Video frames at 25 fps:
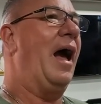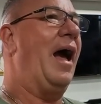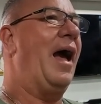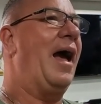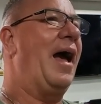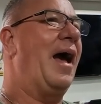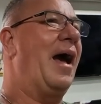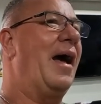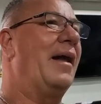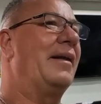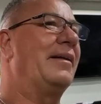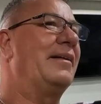
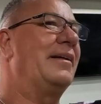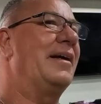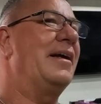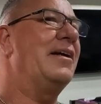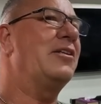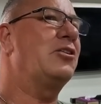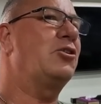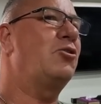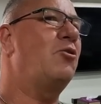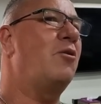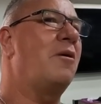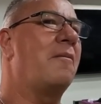and
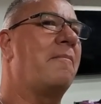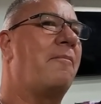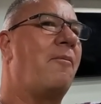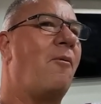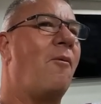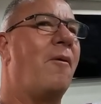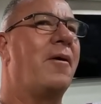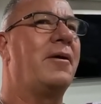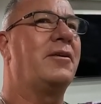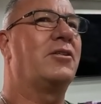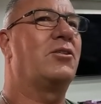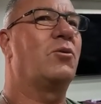get to a
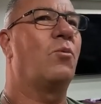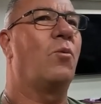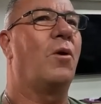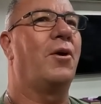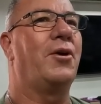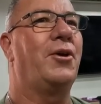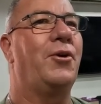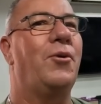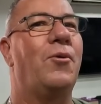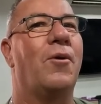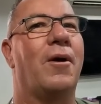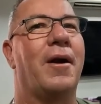point to
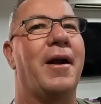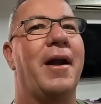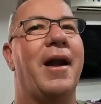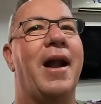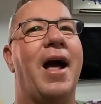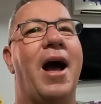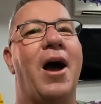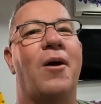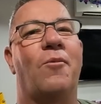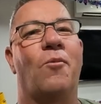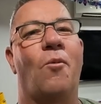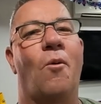where you are
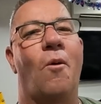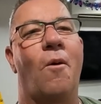not